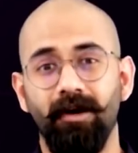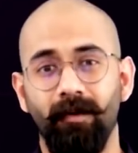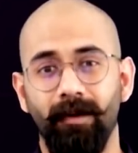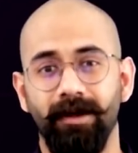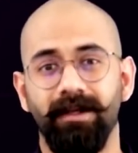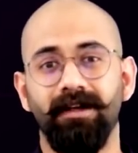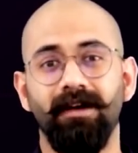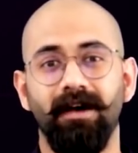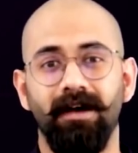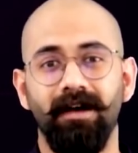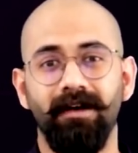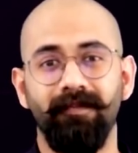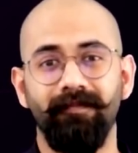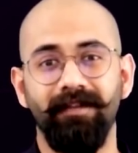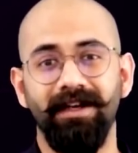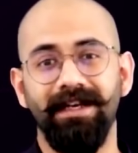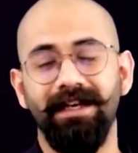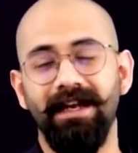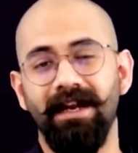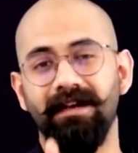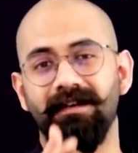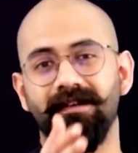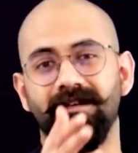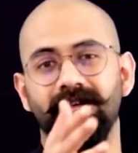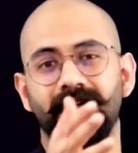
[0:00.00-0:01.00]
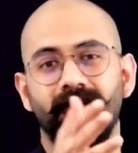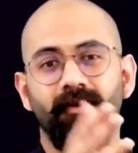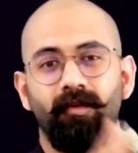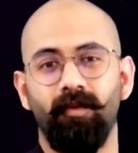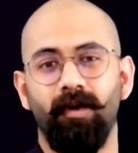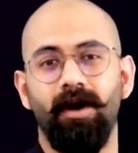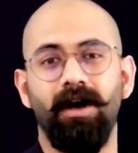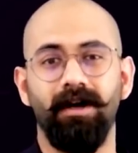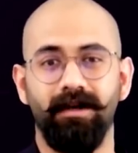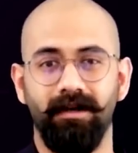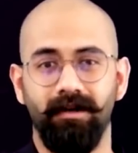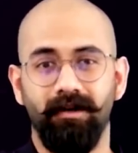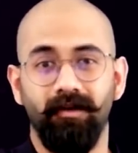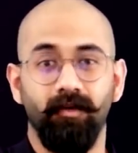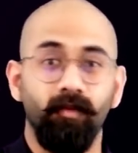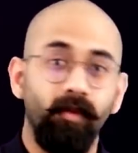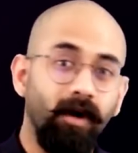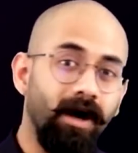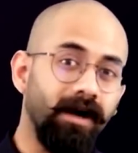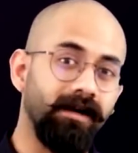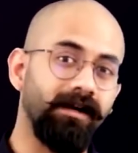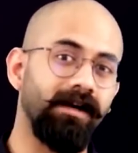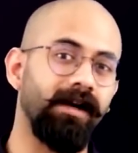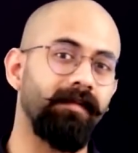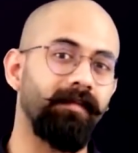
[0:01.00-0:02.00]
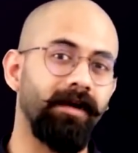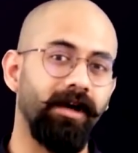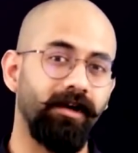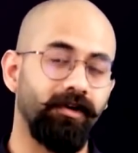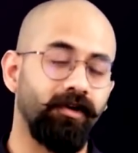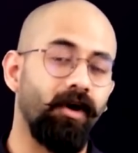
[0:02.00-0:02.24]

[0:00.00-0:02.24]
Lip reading: over here, we get work done by